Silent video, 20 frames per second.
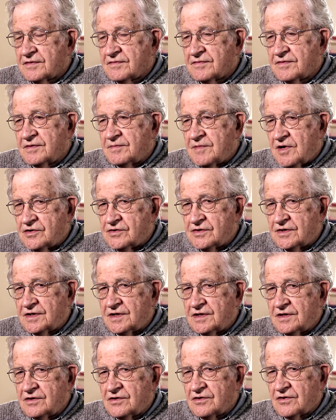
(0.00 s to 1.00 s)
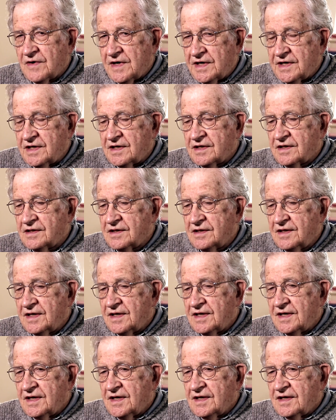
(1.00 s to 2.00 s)
The most intriguing
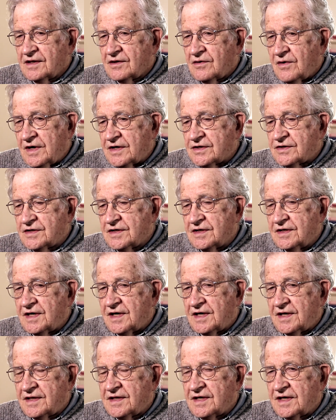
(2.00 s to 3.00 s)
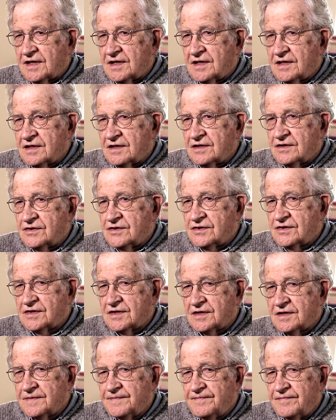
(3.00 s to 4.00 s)
question, I think, is
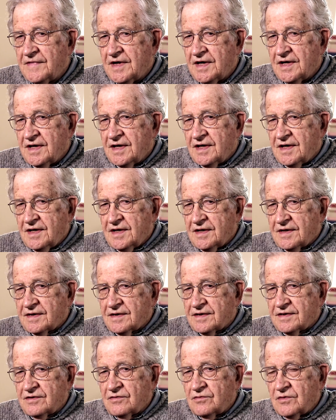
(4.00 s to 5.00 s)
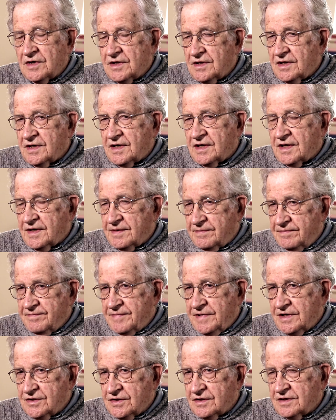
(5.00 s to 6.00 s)
the one that I
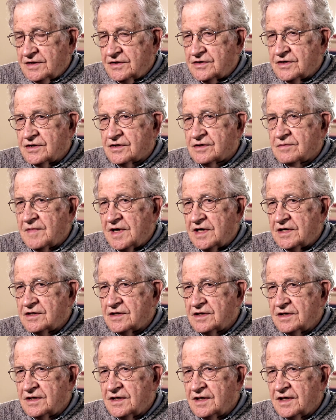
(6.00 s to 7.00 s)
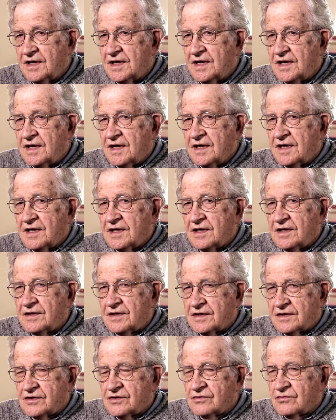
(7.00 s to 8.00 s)
basically just mentioned.
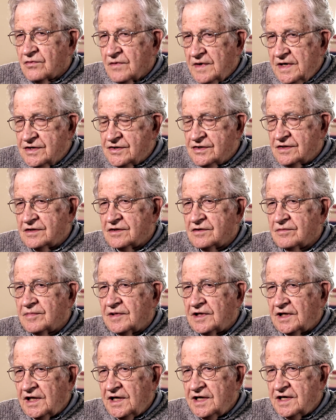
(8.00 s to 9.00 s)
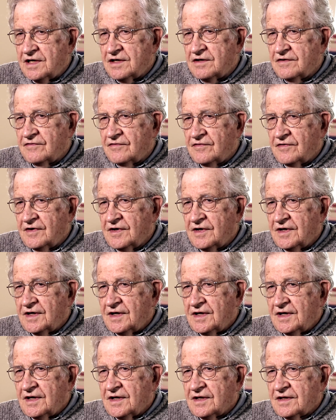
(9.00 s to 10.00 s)
There's reason to believe
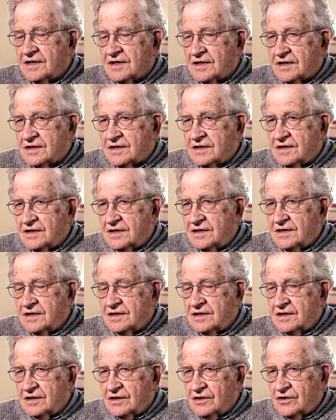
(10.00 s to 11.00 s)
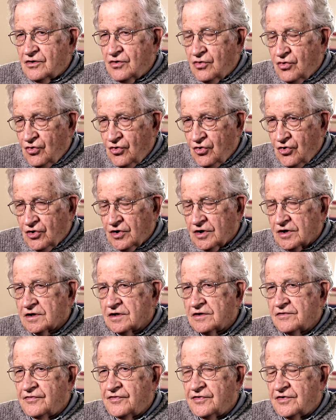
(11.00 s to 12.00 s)
that the
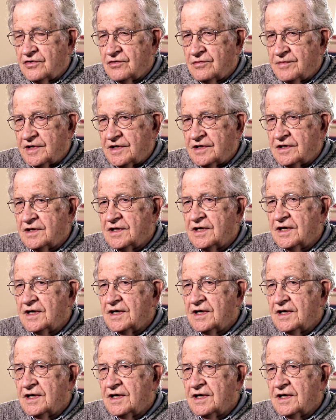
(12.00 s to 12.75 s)
core of human